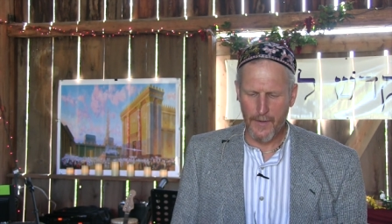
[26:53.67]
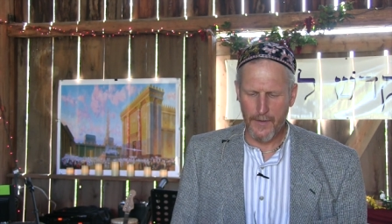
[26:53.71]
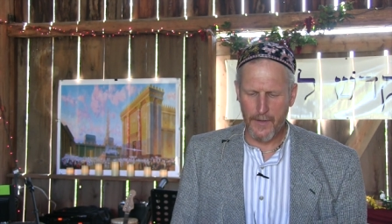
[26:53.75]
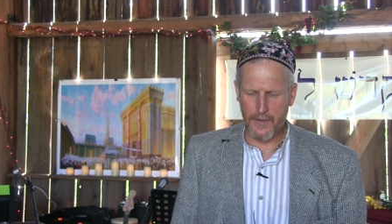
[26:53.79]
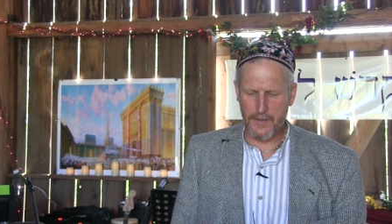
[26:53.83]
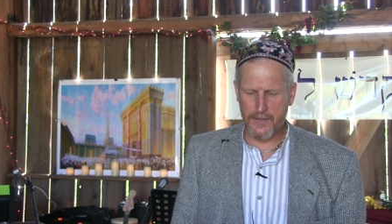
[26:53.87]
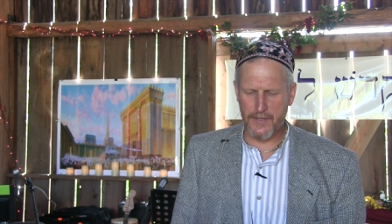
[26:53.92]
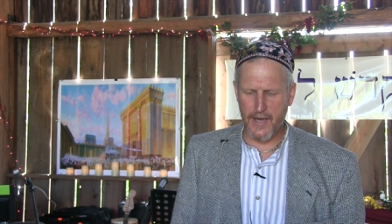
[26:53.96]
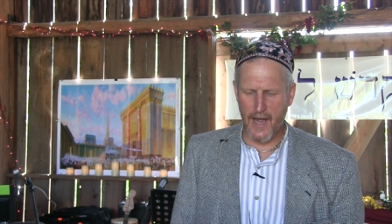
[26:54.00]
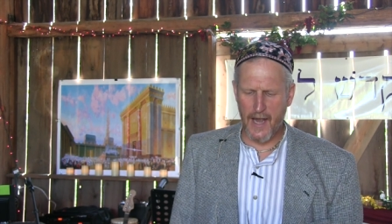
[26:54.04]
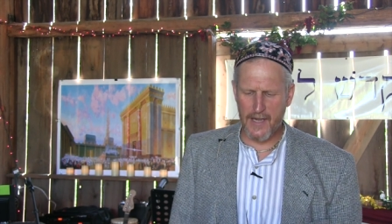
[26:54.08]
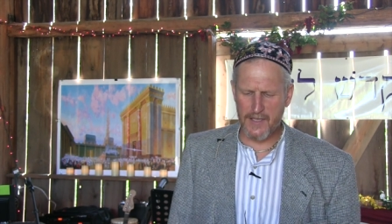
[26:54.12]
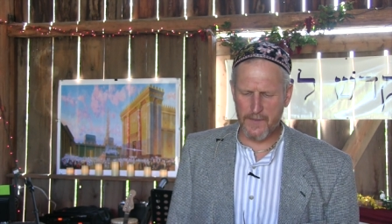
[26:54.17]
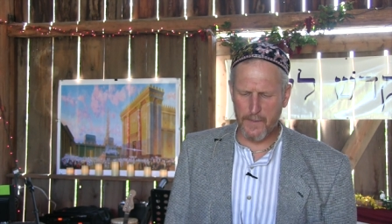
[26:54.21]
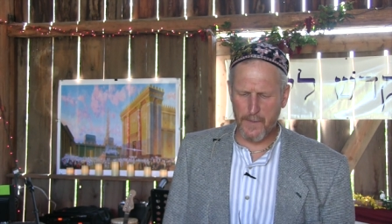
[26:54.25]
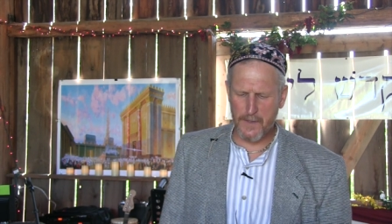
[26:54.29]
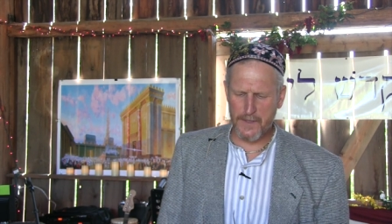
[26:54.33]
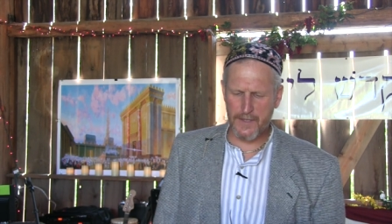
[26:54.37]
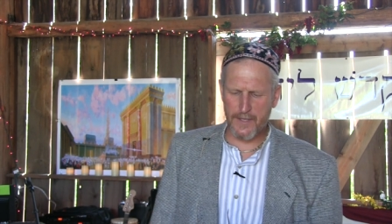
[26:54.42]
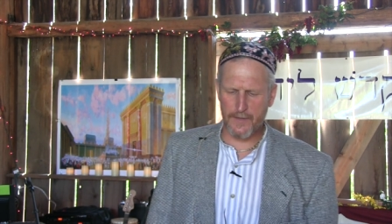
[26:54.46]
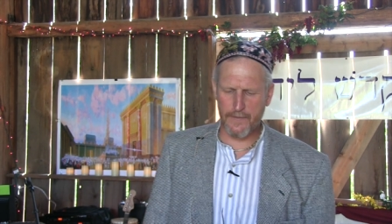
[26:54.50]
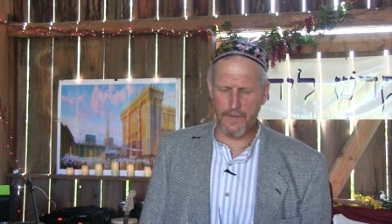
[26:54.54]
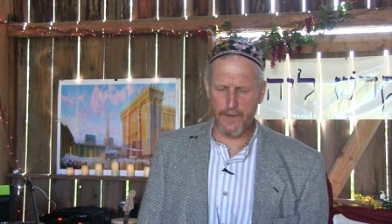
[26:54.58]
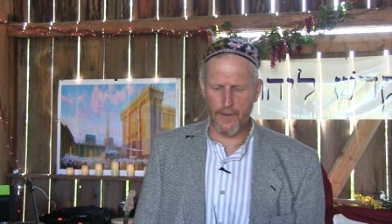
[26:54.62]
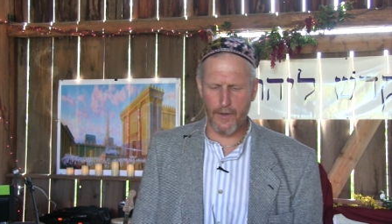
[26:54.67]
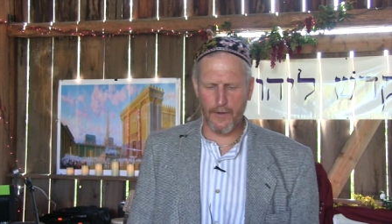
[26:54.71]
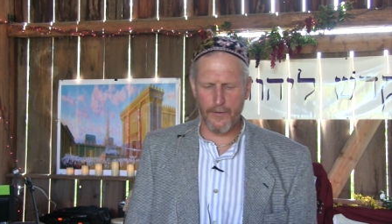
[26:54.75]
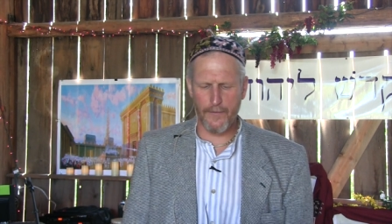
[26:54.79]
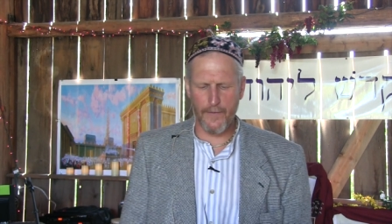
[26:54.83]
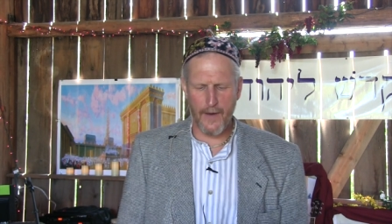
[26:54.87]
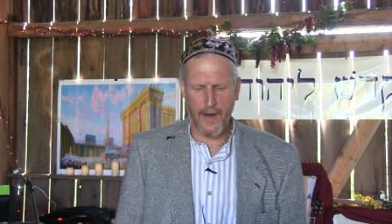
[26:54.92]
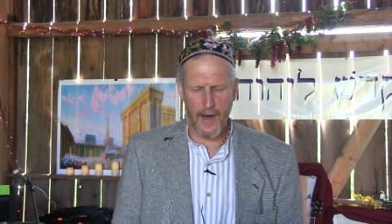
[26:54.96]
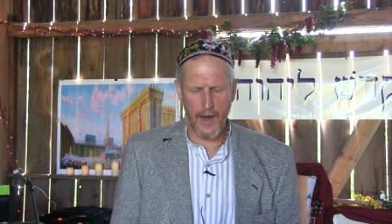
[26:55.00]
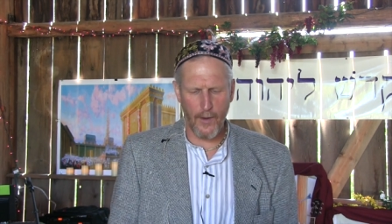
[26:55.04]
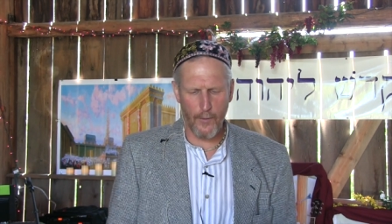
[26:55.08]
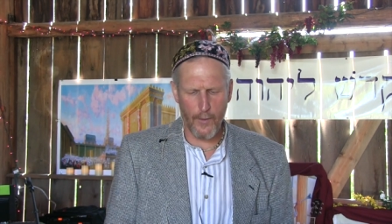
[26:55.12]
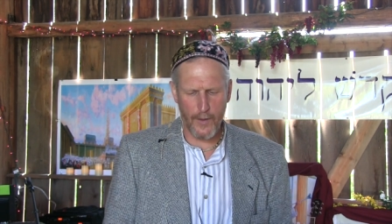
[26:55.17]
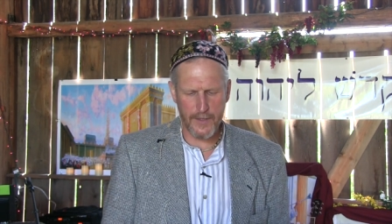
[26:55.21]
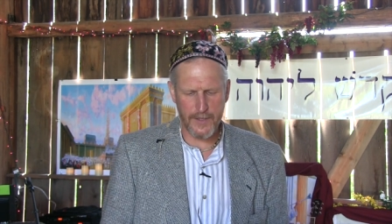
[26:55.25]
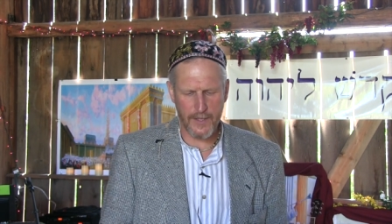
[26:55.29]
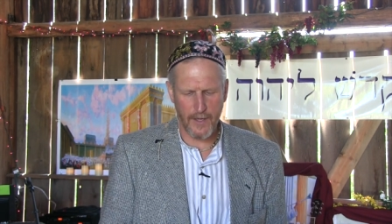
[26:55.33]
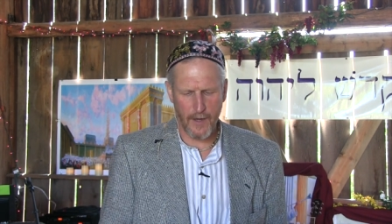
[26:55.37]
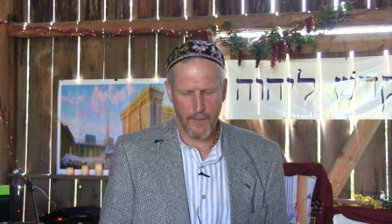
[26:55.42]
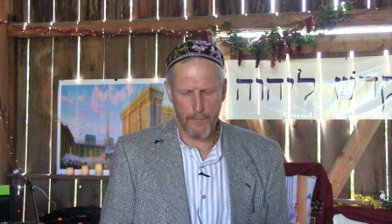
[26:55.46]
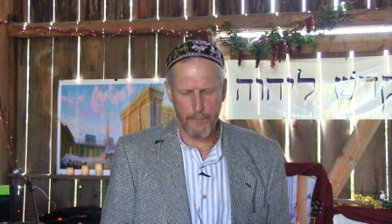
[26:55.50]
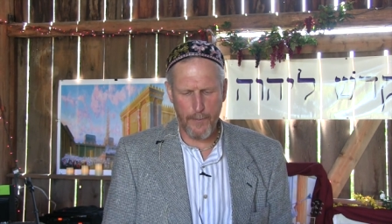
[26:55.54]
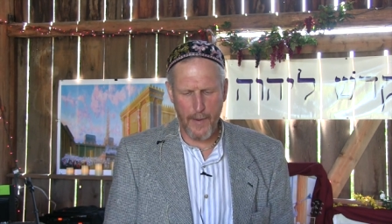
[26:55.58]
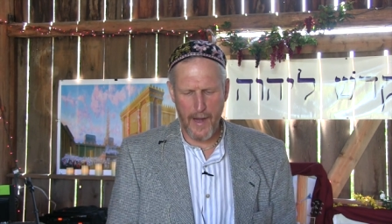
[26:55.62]
The judgments of Yehovah,
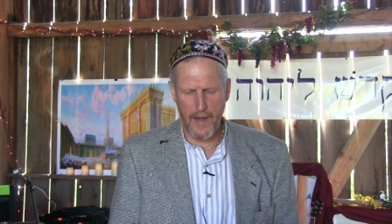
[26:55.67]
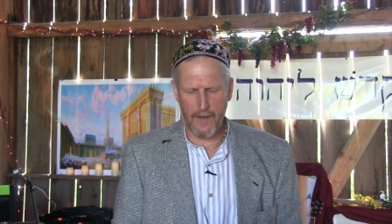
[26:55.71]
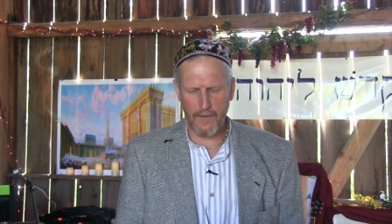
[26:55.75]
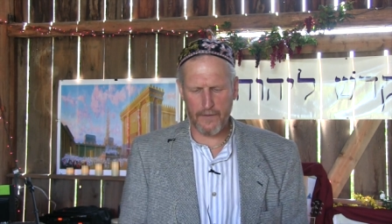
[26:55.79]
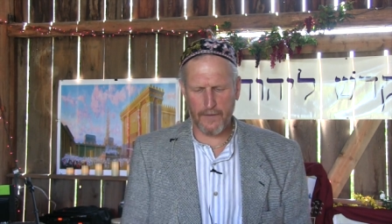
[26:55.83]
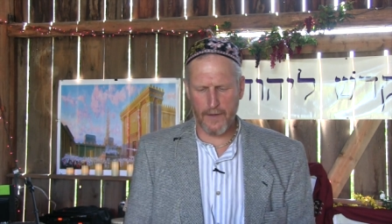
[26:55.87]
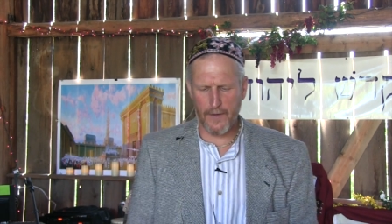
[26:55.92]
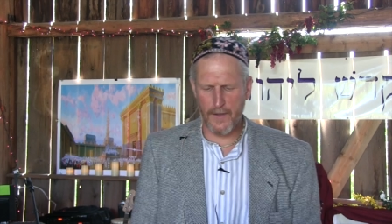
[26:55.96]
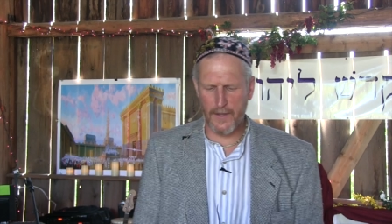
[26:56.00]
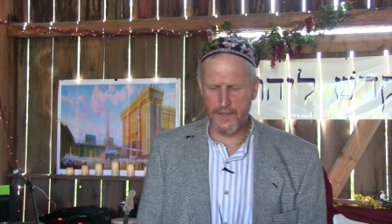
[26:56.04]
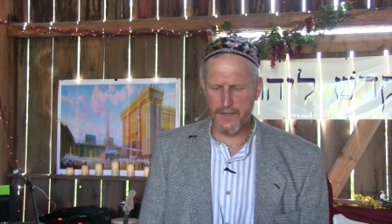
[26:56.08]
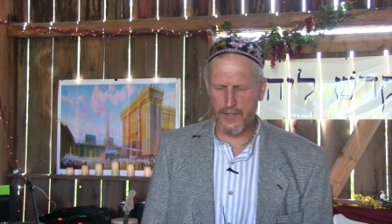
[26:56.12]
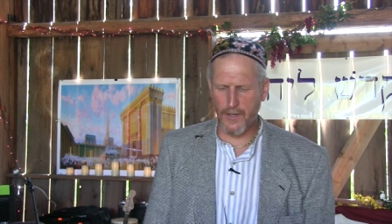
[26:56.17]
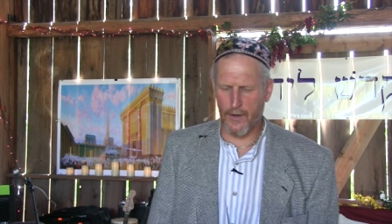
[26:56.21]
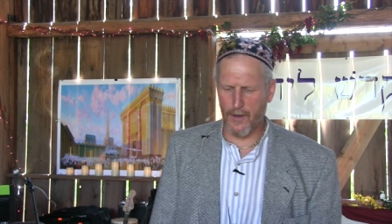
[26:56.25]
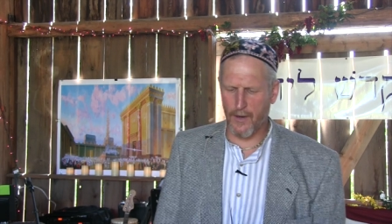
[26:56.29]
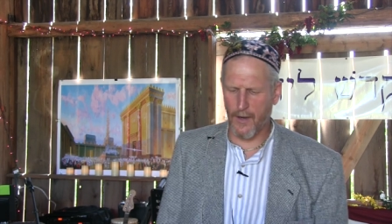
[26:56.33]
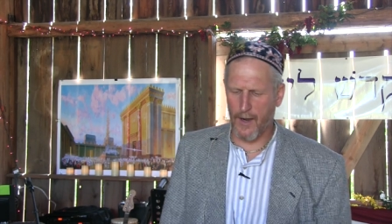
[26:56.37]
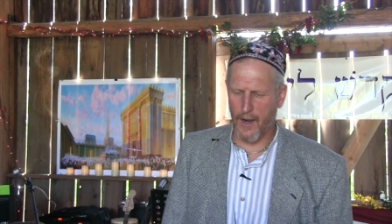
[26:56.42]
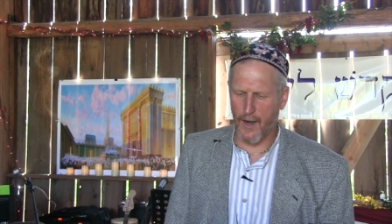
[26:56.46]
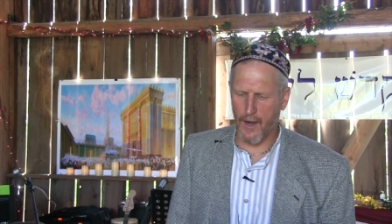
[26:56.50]
which are based on the Torah,